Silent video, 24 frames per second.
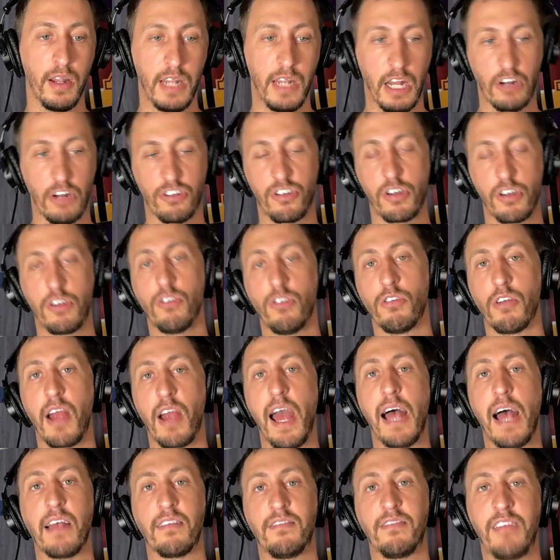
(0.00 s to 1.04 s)
Now, Shedeur
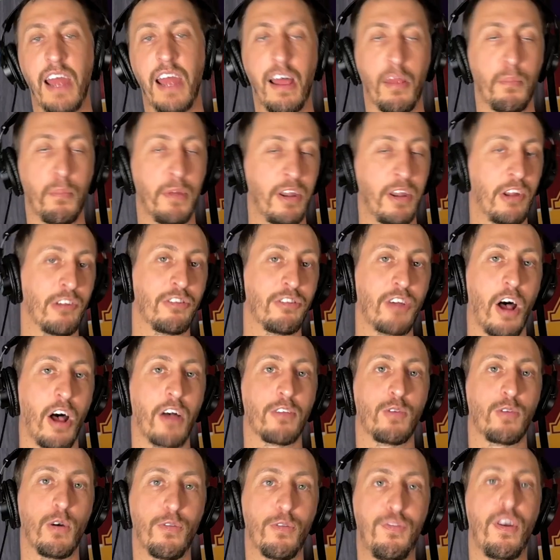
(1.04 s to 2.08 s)
has talent, but he is
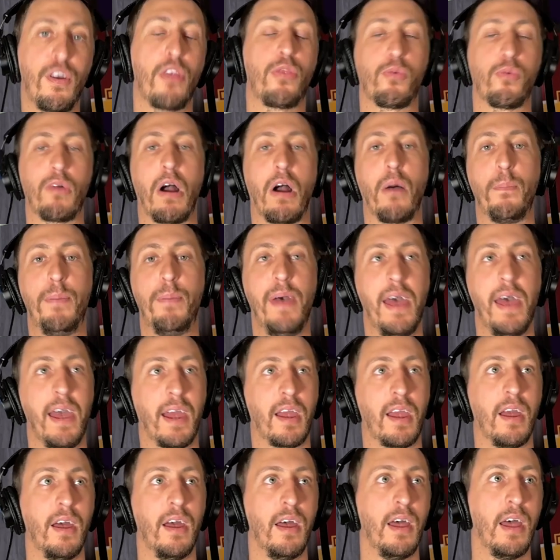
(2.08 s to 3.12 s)
also a 5th round
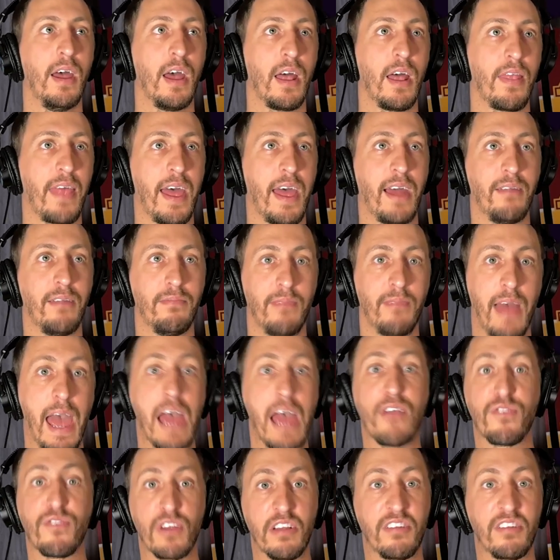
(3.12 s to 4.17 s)
pick that
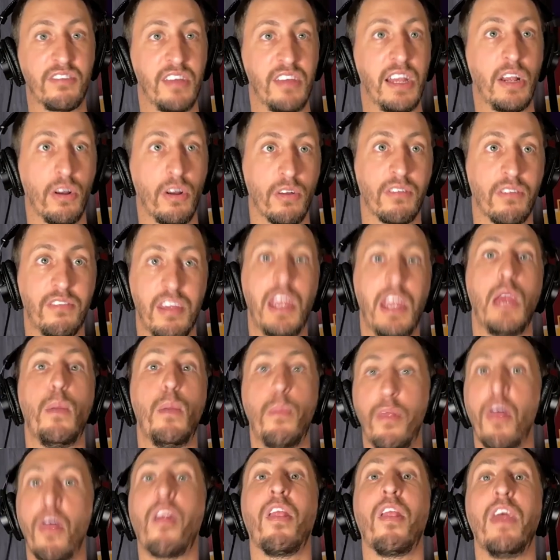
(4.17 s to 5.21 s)
every single
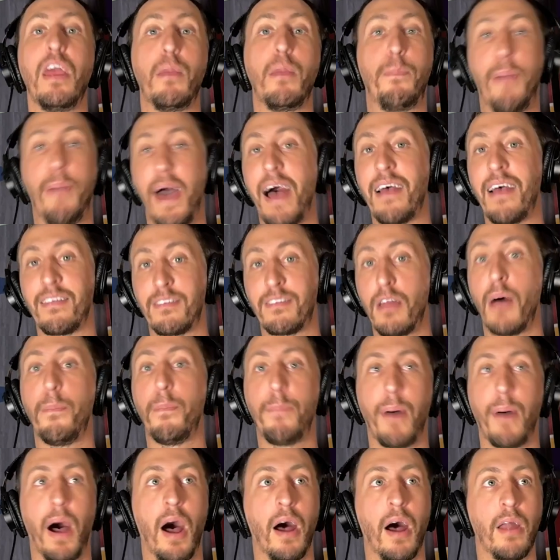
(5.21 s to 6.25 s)
team in the league passed
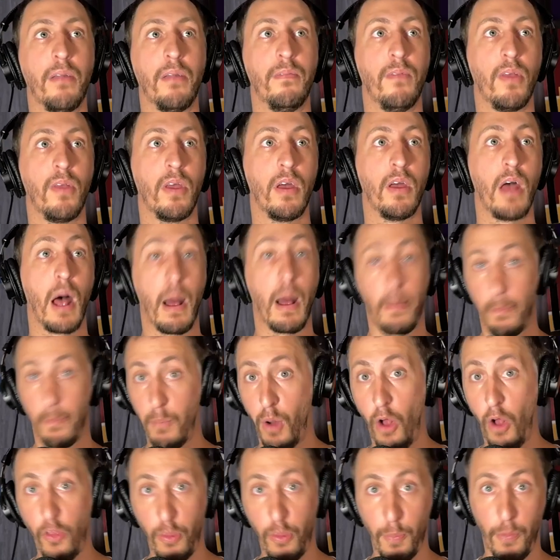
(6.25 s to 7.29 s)
up on
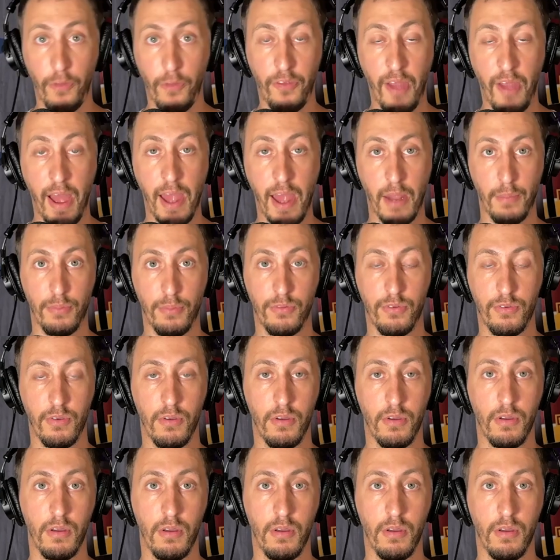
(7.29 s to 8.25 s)
multiple times.